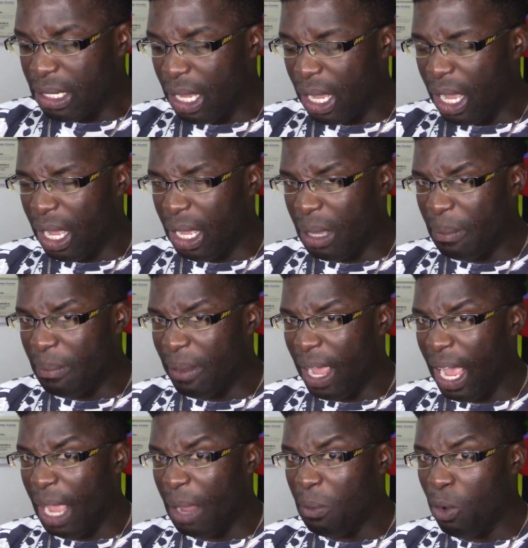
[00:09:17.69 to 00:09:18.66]
I'm
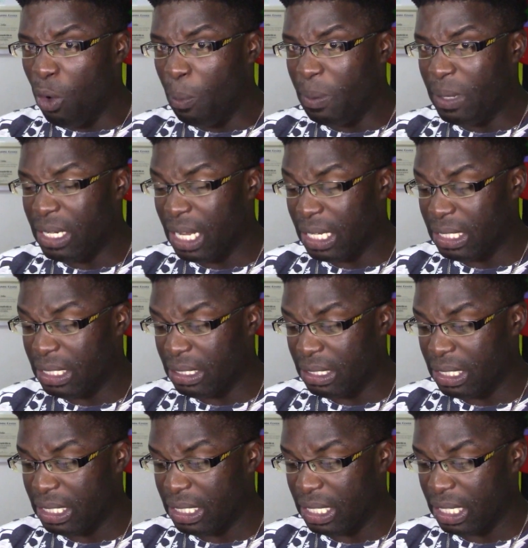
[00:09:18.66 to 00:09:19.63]
hoping that's
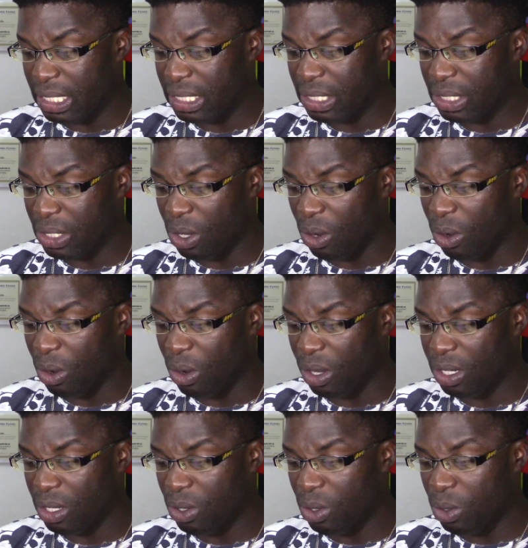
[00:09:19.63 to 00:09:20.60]
not the case. Or
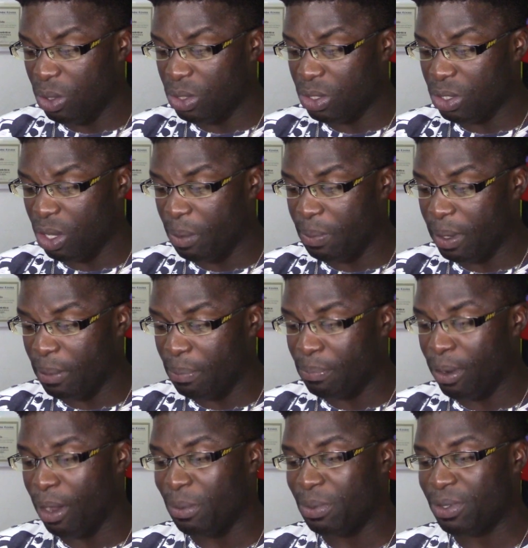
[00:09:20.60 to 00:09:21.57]
order holds up her
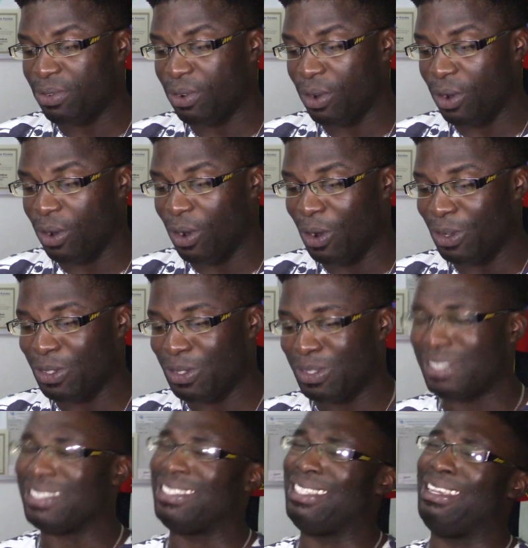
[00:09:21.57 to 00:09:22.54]
pops for all to
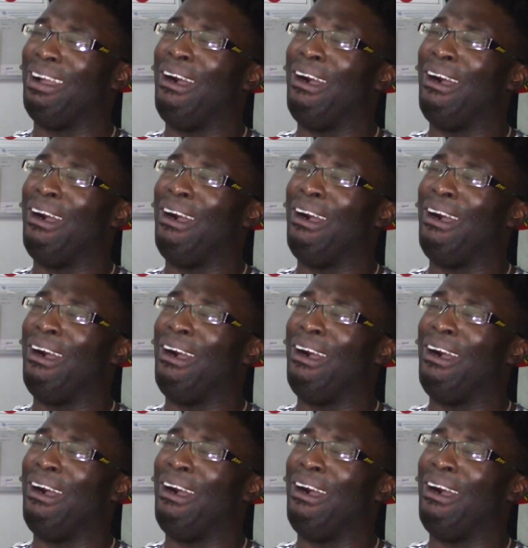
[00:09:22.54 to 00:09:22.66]
see.